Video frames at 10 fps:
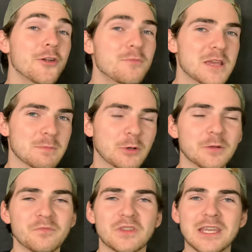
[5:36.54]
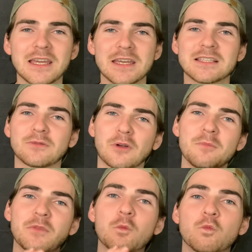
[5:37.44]
people think it's
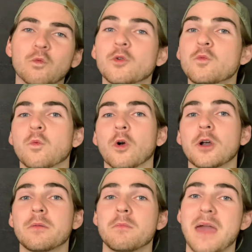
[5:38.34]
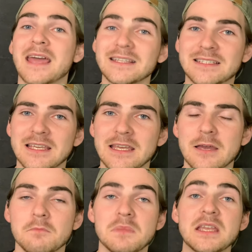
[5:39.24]
from the root word manatee,
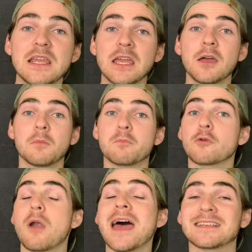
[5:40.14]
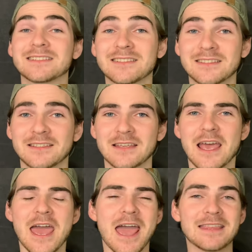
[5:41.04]
meaning breasts,
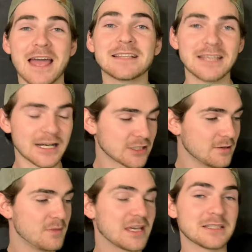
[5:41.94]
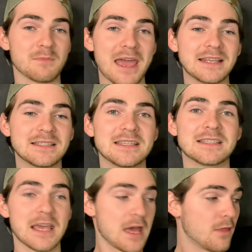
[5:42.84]
and that's actually because
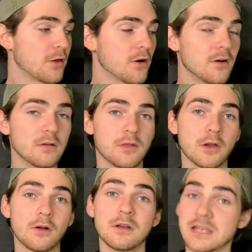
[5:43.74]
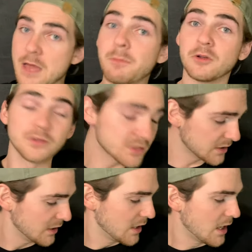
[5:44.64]
manatees, their
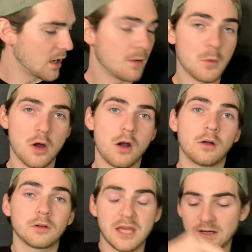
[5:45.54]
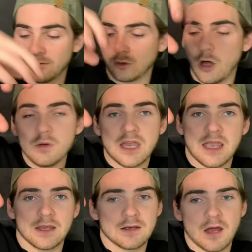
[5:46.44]
nipples are kind of
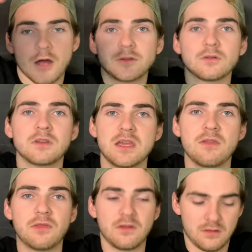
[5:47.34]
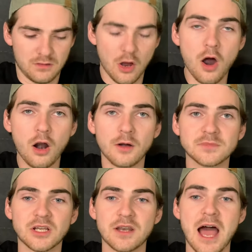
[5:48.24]
located underneath the
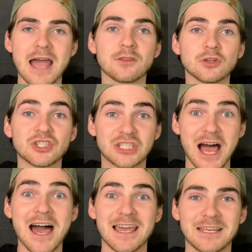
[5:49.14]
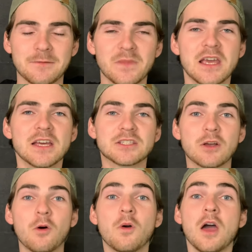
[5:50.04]
arms on either side.
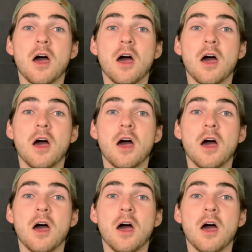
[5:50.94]
So